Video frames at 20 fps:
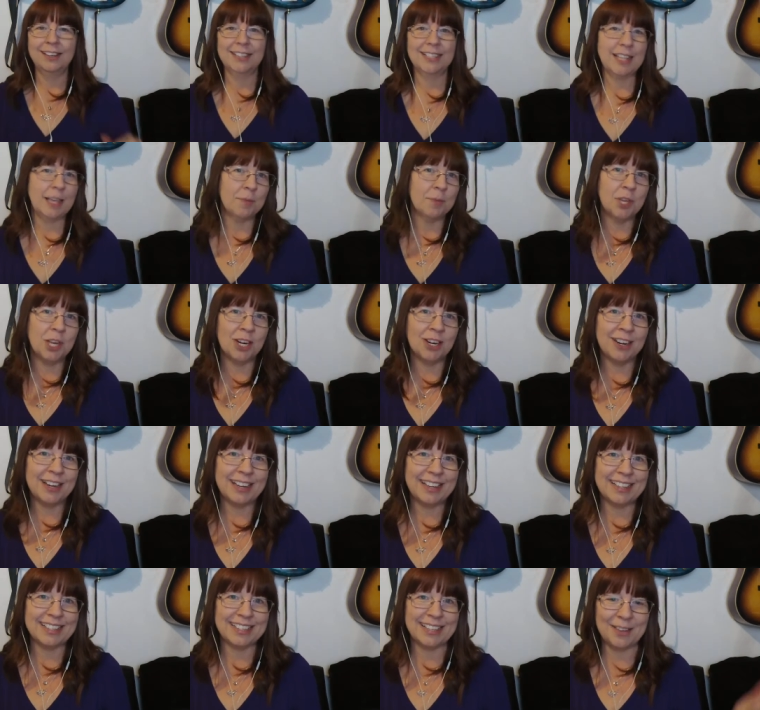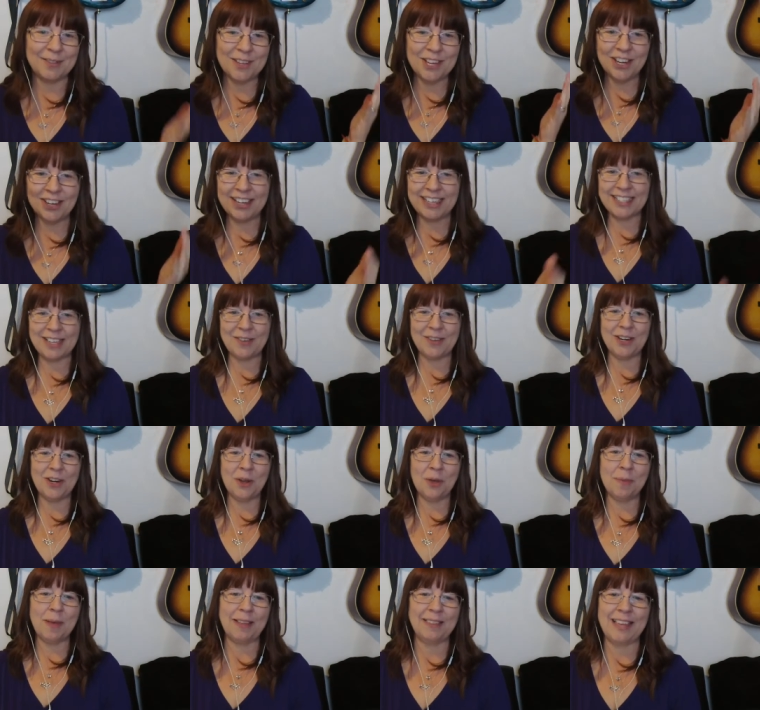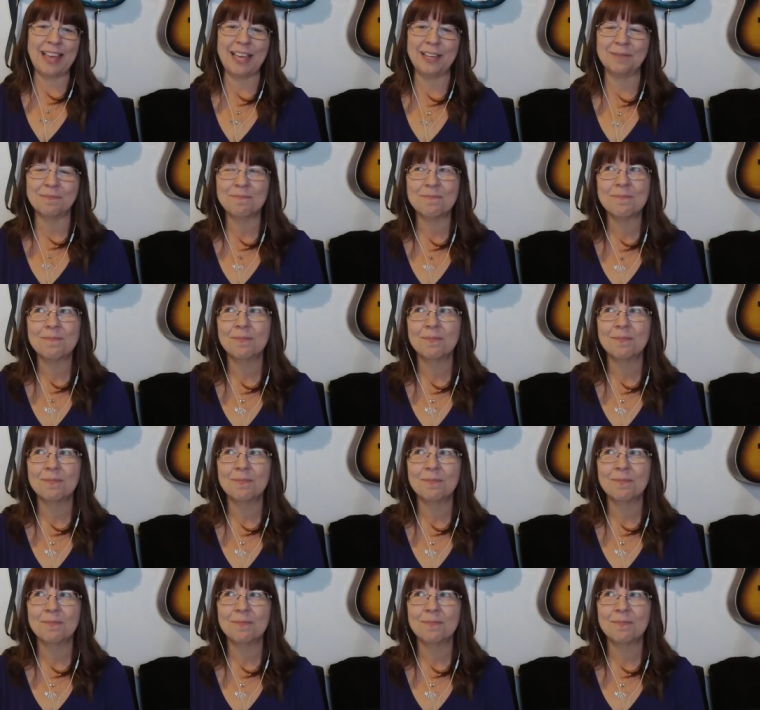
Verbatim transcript: Because I'm curious. I'm curious. I want to know about that.